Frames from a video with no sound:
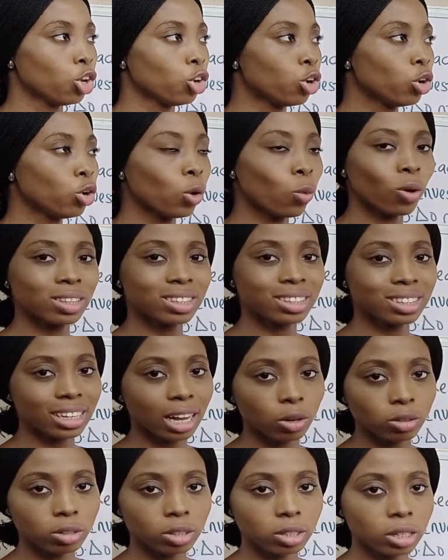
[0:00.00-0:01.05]
don't know what
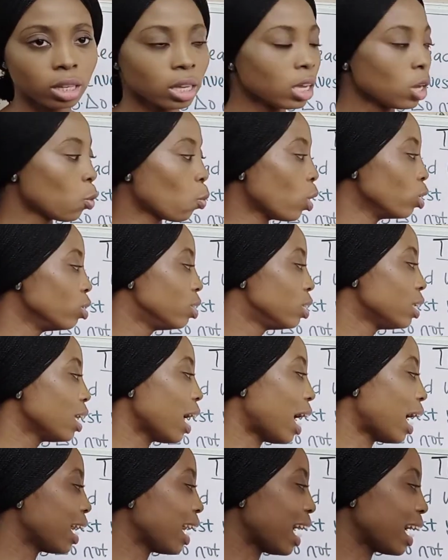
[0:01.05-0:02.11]
sounds when you see
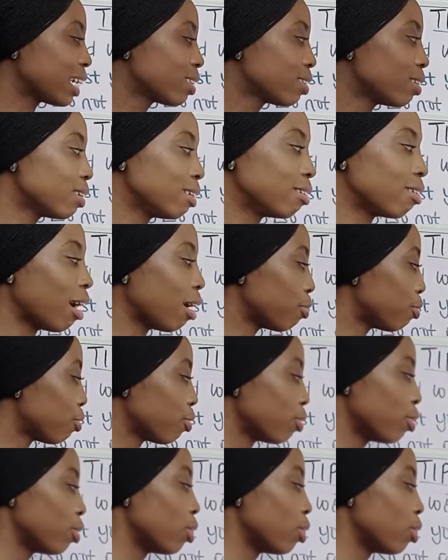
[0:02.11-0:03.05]
an accent graph.